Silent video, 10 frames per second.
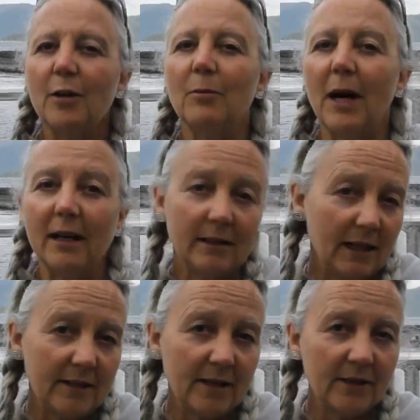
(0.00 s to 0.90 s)
but
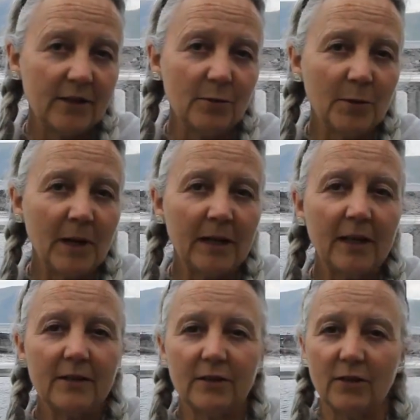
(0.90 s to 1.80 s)
it's in the
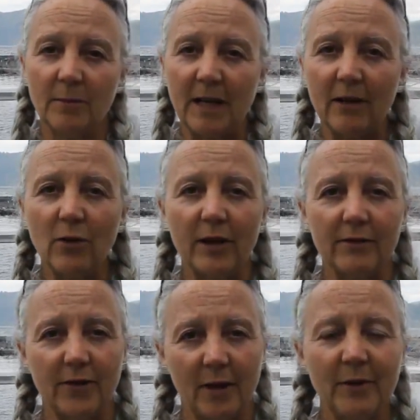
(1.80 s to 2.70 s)
supermarkets, so I'm now going
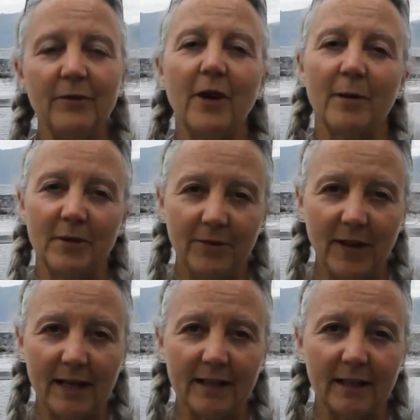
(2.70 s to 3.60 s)
farm to farm to
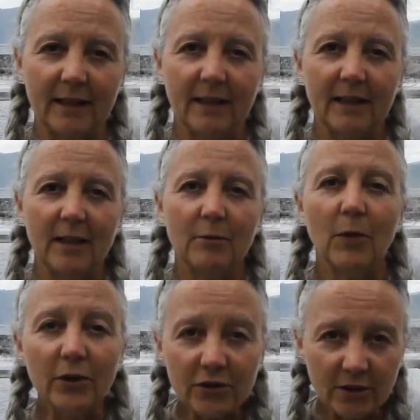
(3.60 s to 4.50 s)
find it.
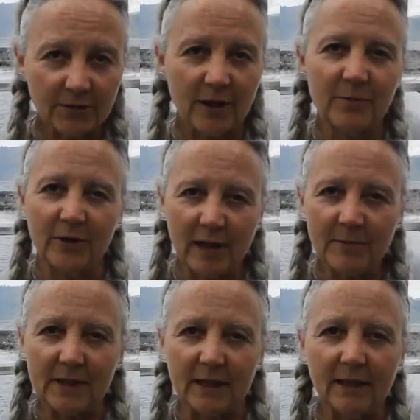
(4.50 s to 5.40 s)
Most of your farms are
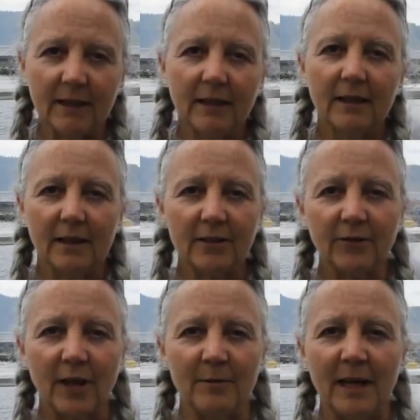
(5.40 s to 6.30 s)
empty. This farm